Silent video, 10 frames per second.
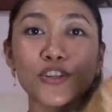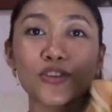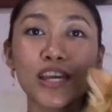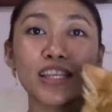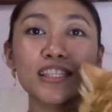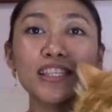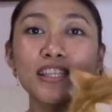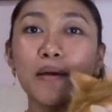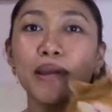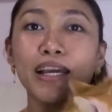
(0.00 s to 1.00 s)
for today? This
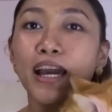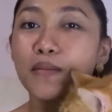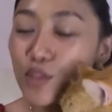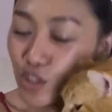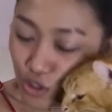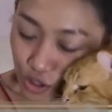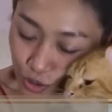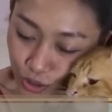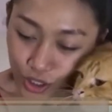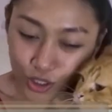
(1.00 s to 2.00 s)
is not my cat, but she's
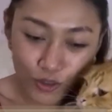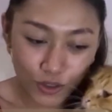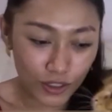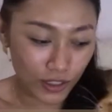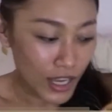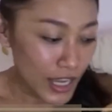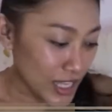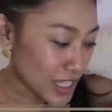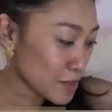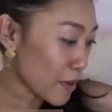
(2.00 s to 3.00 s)
so cute.
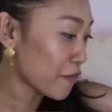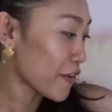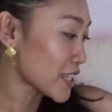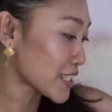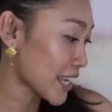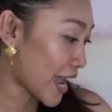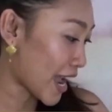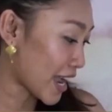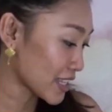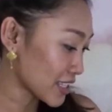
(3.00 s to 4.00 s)
This is my friend's
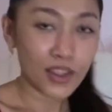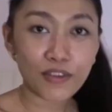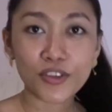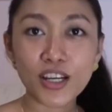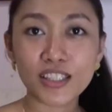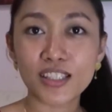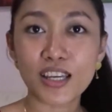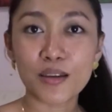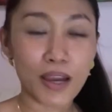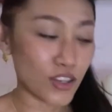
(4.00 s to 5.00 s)
cat. I forgot the
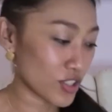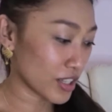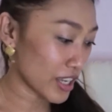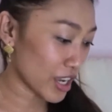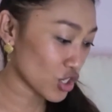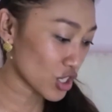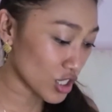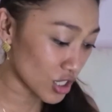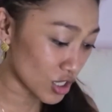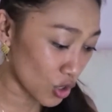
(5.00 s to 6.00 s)
name actually, and
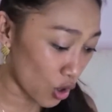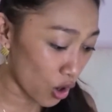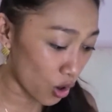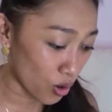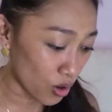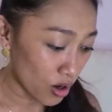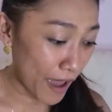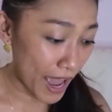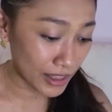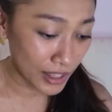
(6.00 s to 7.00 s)
she's so
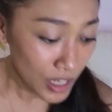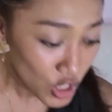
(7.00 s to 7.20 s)
fat.